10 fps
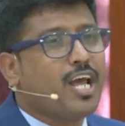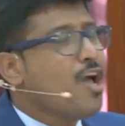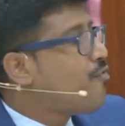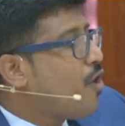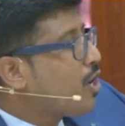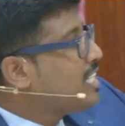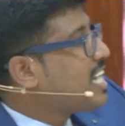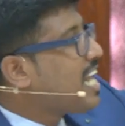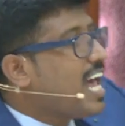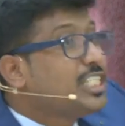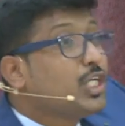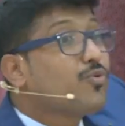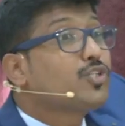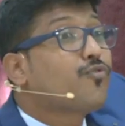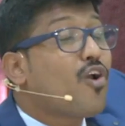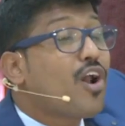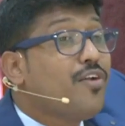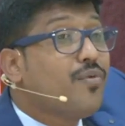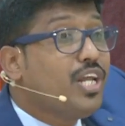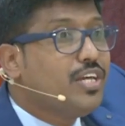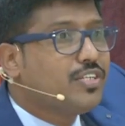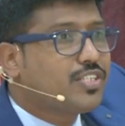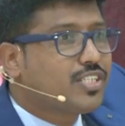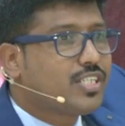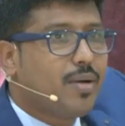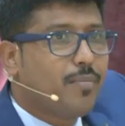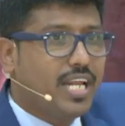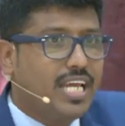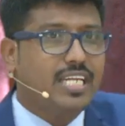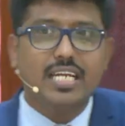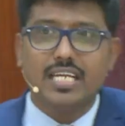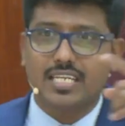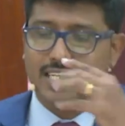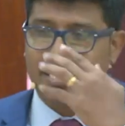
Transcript: For Israelites, it was 400 years, but He did it.